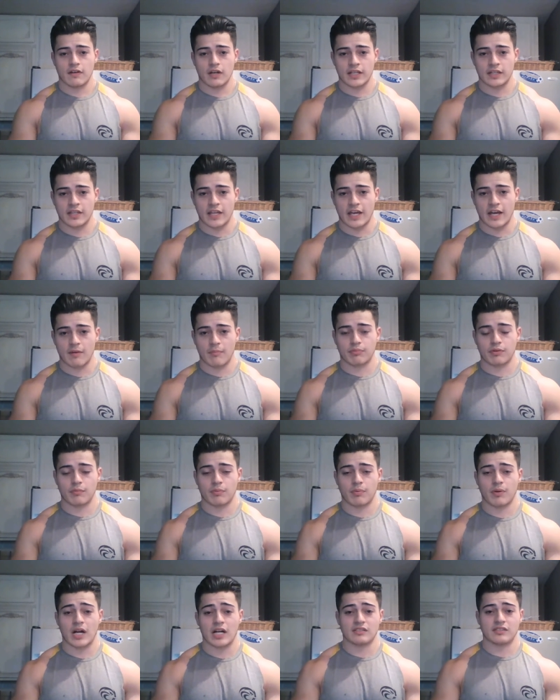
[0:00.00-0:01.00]
in that
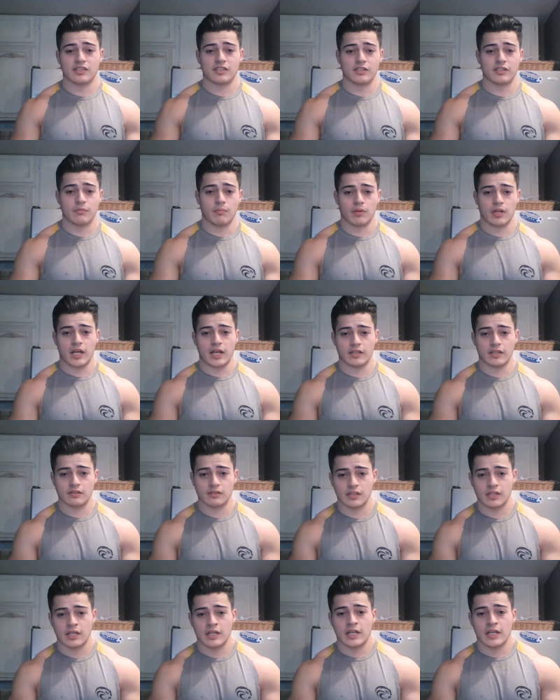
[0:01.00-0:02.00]
proprietary
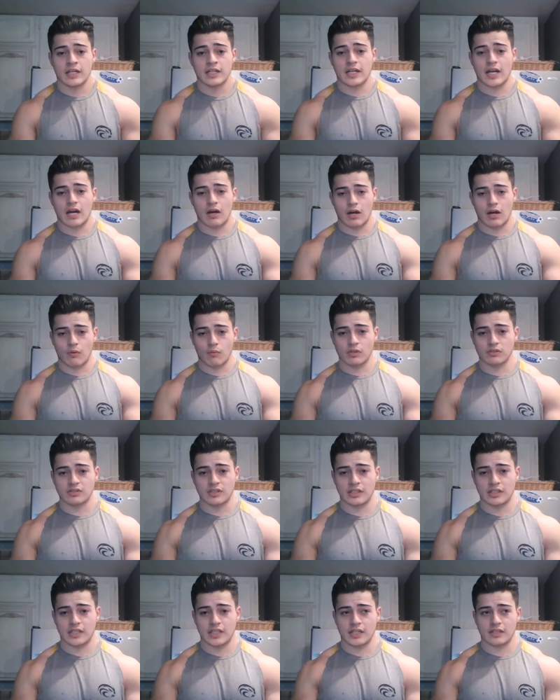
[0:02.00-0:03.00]
blend. Now, I will
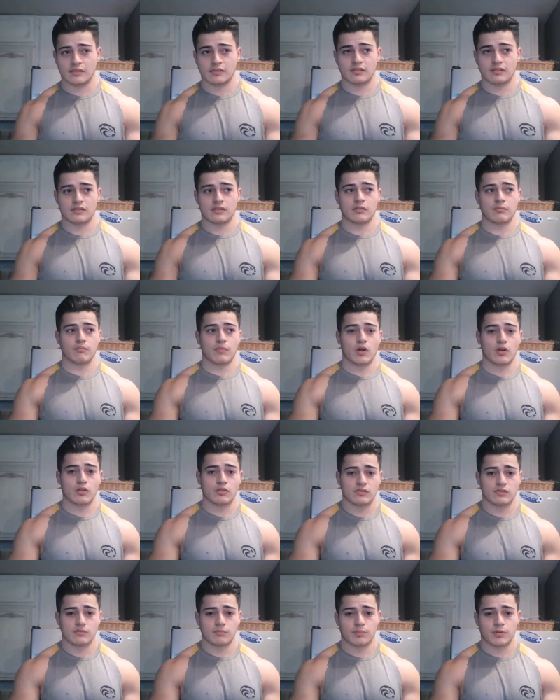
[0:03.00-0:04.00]
say this:
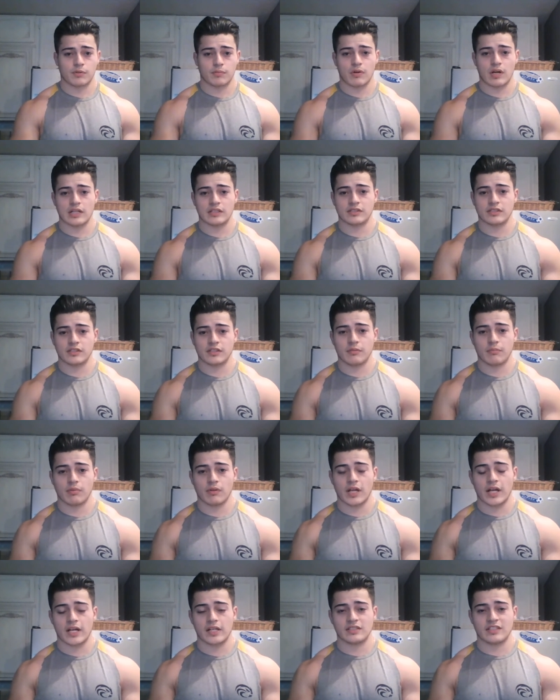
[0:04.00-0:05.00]
most proprietary
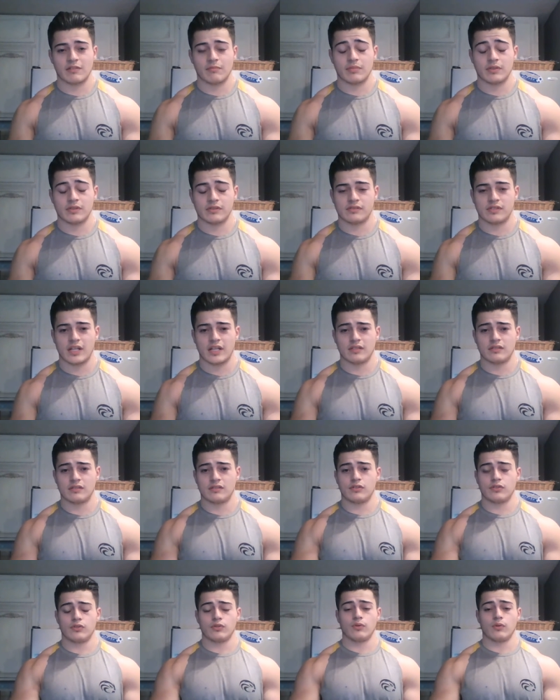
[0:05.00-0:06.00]
blends have been said
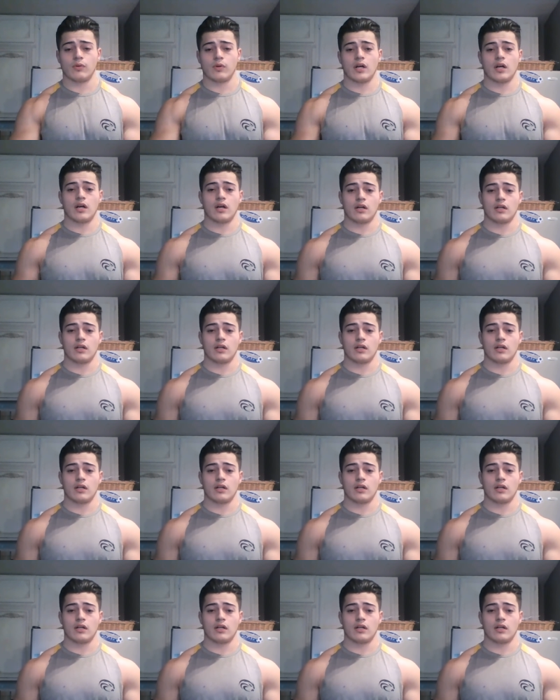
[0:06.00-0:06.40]
to